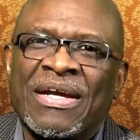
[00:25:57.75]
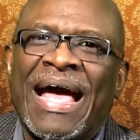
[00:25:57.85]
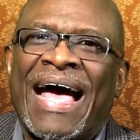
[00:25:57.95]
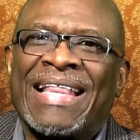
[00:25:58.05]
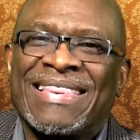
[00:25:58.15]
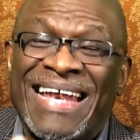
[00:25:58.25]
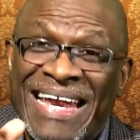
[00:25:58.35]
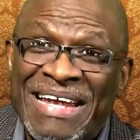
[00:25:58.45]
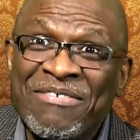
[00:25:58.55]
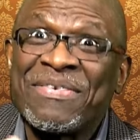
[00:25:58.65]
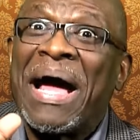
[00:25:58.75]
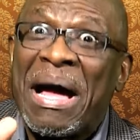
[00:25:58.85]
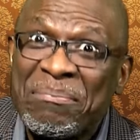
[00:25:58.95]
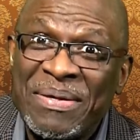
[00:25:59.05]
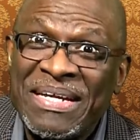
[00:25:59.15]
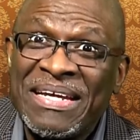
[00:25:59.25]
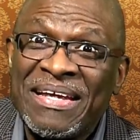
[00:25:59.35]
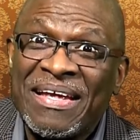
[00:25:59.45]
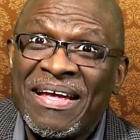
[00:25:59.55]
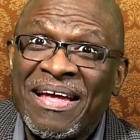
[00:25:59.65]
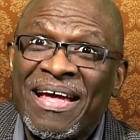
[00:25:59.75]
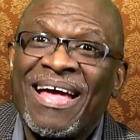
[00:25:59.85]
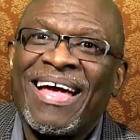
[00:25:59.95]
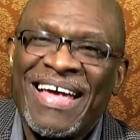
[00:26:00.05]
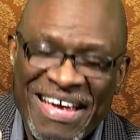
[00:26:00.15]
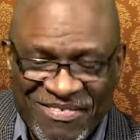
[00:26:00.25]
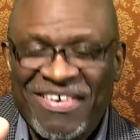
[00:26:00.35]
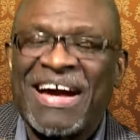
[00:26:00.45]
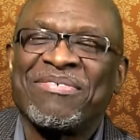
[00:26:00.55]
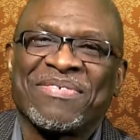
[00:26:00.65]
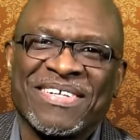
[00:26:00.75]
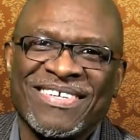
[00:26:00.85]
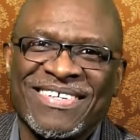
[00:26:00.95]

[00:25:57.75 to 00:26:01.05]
And they lived happily ever after.